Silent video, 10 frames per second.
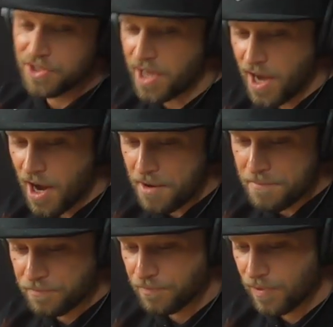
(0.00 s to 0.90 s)
to the
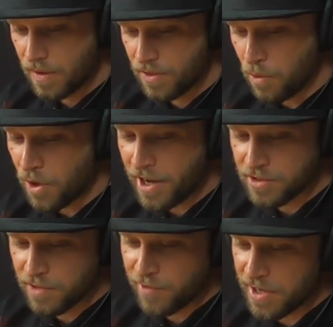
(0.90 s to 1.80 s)
um the
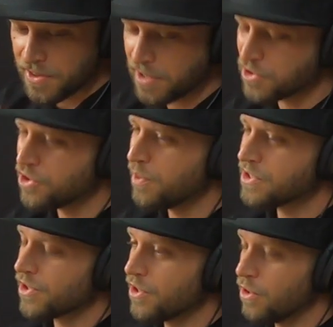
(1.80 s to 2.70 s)
1Outs event, I think it was two
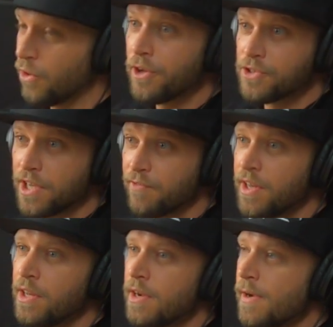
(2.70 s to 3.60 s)
weeks ago, the loyalty
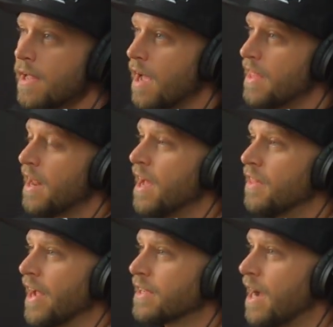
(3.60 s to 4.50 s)
event. And that
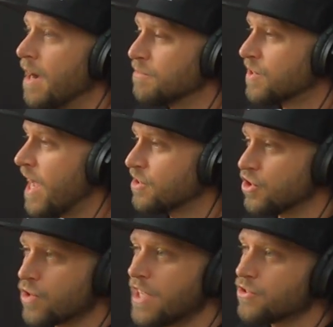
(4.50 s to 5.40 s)
had like um Stash
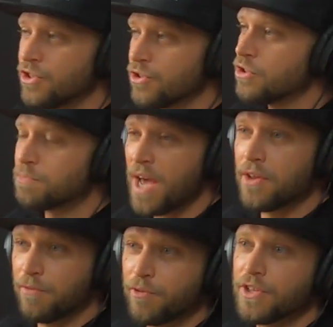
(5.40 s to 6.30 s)
and Tracer and dudes
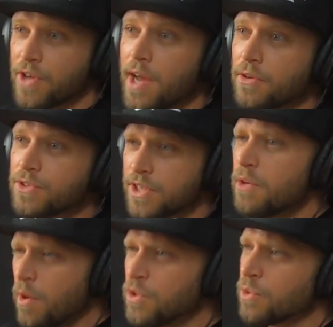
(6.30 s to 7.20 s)
battling for the titles.
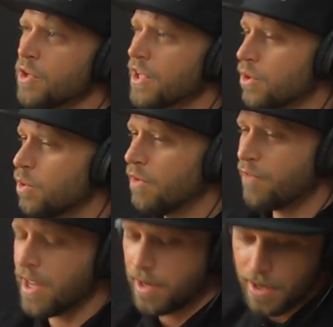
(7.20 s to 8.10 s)
And it, yeah, it was yeah. a really cool
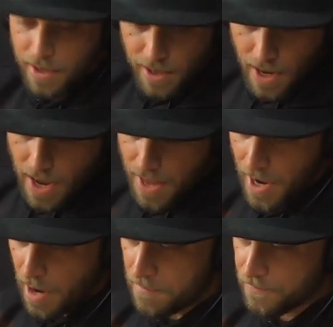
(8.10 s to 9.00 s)
event. And
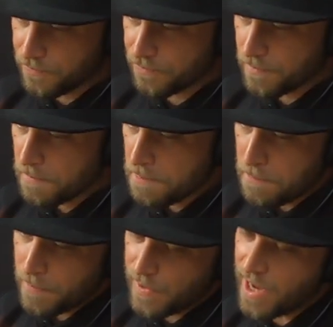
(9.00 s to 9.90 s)
um
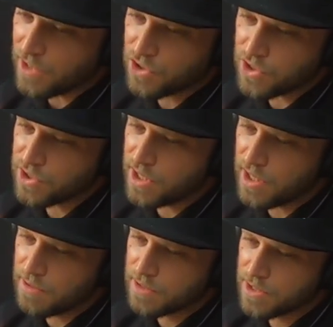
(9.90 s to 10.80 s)
yeah, just
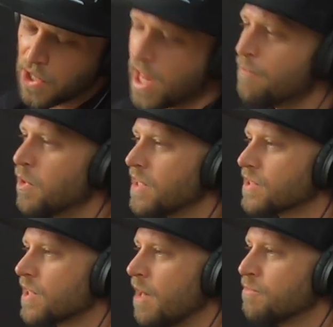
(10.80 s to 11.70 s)
the the level
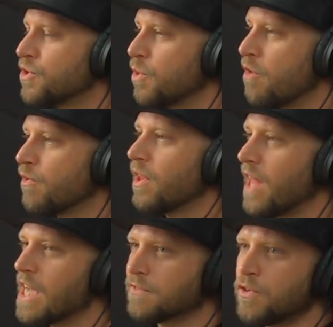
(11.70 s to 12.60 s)
it's come to over the
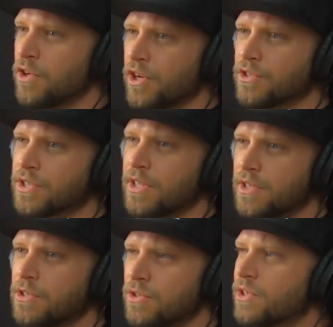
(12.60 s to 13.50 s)
last few years,
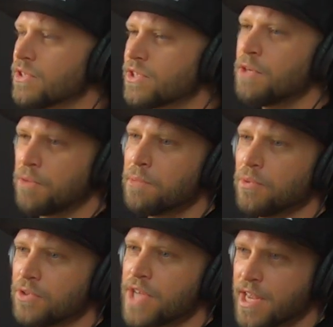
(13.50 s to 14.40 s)
you can see
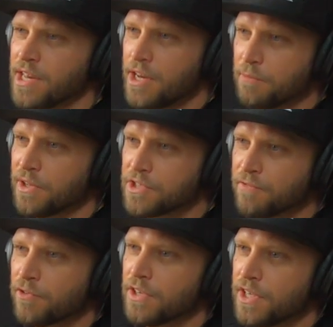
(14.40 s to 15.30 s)
people are taking it a bit
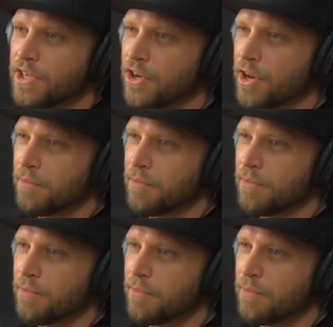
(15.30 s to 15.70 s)
differently. You know oh